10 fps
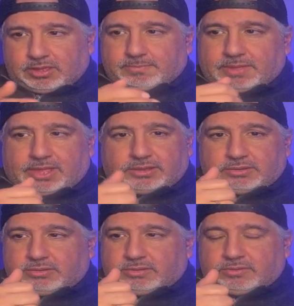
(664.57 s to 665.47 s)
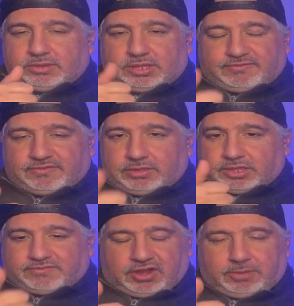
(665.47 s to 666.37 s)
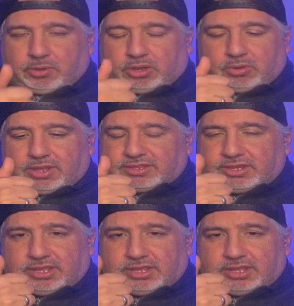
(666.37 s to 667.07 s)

But he's he's very polarizing.